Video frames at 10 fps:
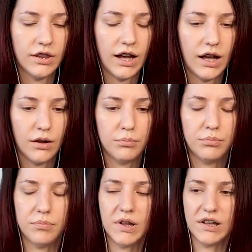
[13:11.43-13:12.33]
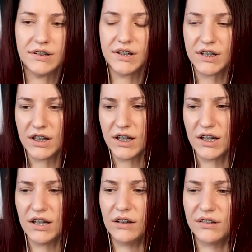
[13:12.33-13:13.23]
the big city
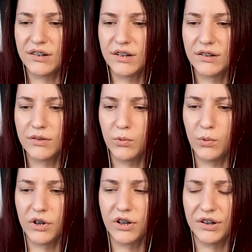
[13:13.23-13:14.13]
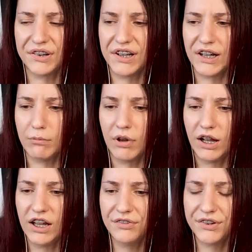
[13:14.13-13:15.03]
is where Saitama
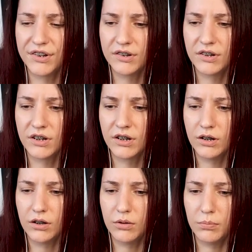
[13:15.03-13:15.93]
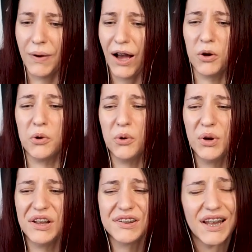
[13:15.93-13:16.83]
lives. But who
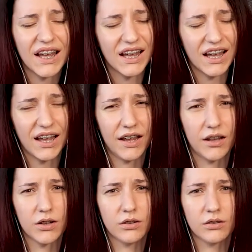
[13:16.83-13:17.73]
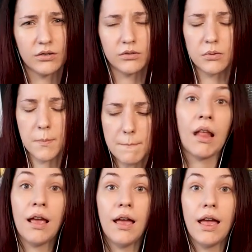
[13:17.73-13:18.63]
is that guy?
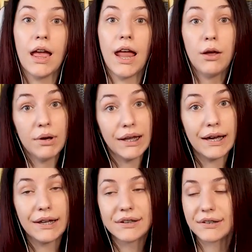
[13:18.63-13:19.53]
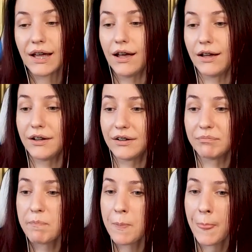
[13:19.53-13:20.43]
Anyway, guys,
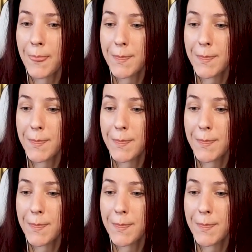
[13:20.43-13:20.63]
so